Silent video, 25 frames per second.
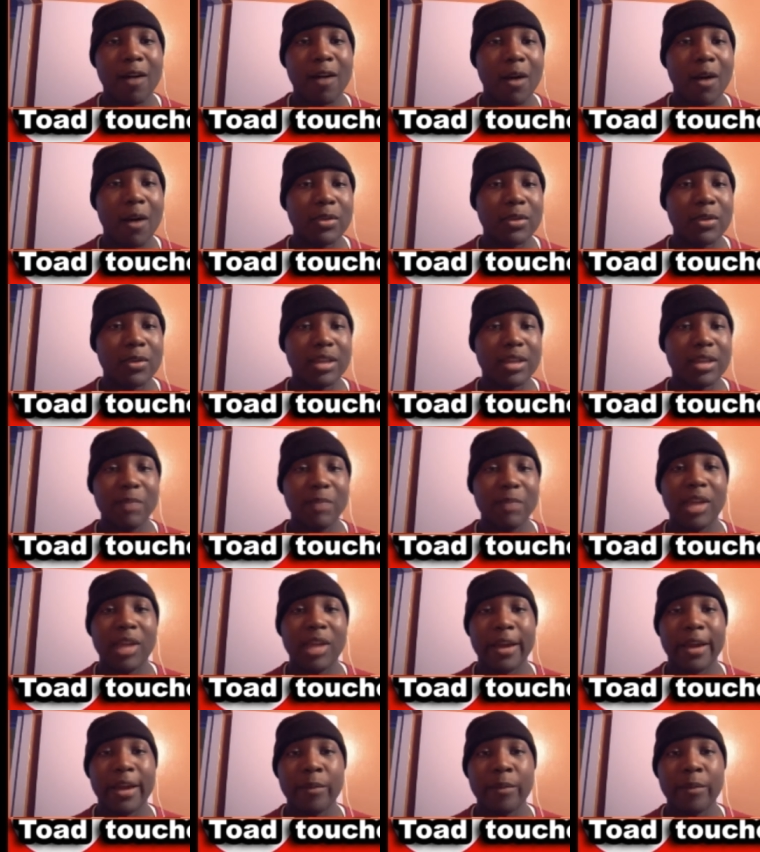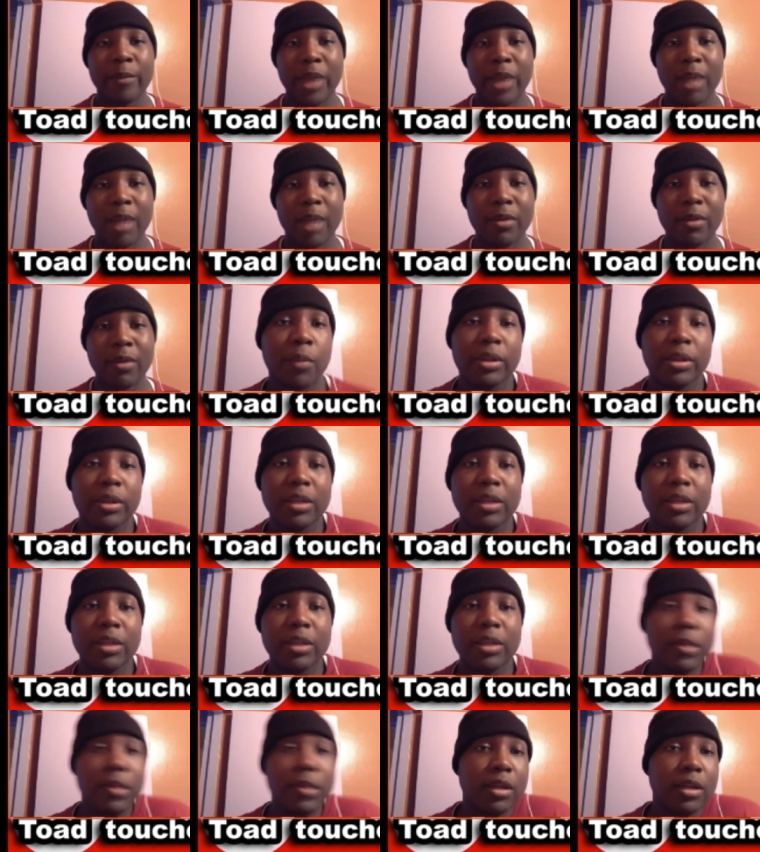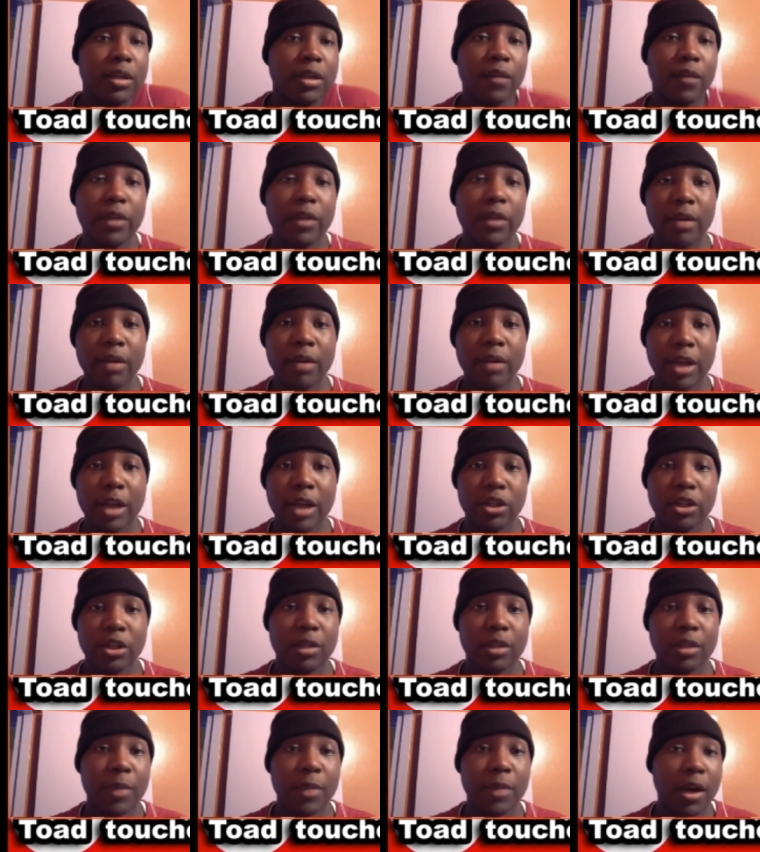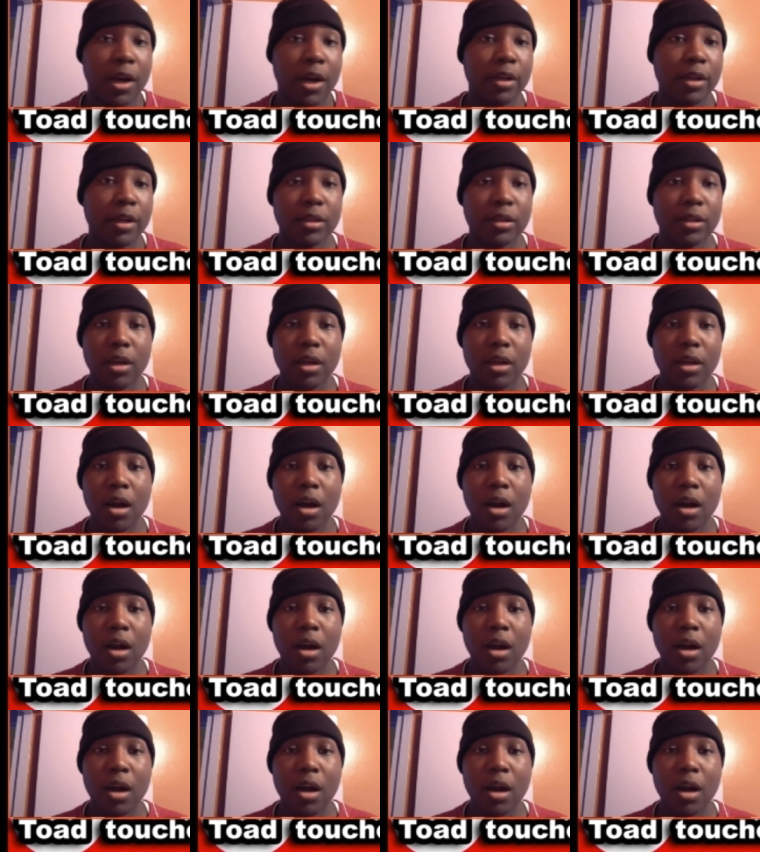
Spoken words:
I was sleeping like a baby. But this was a good video, actually, to be honest.